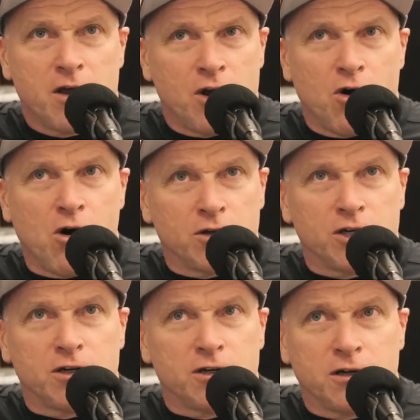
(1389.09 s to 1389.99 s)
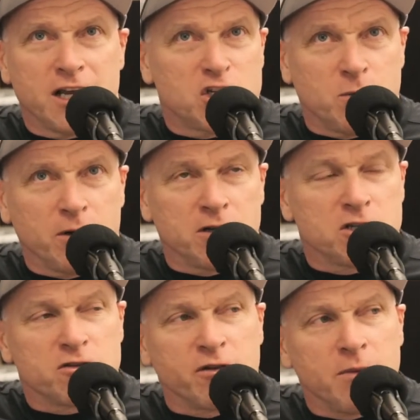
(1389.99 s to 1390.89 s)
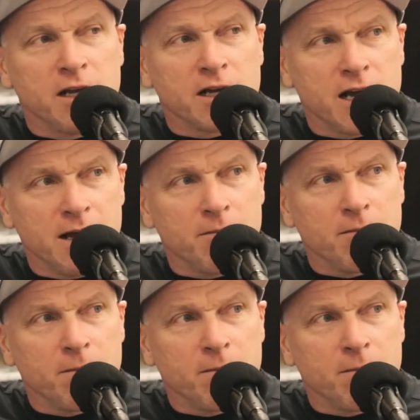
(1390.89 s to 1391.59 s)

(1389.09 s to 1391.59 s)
in all your experiences from being a cop?